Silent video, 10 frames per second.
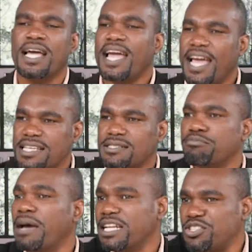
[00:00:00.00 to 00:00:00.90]
has
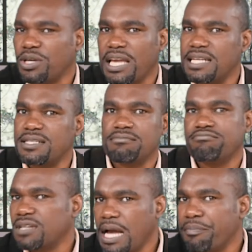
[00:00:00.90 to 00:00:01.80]
managed to get
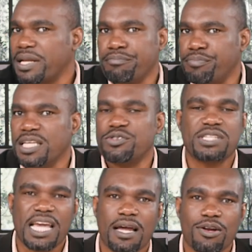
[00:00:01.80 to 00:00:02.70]
company B to
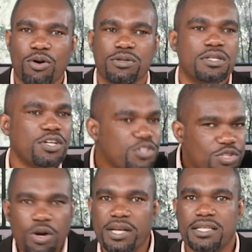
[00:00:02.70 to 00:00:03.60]
take a loan,
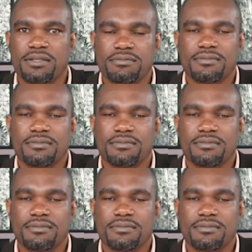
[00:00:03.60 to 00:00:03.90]
surely.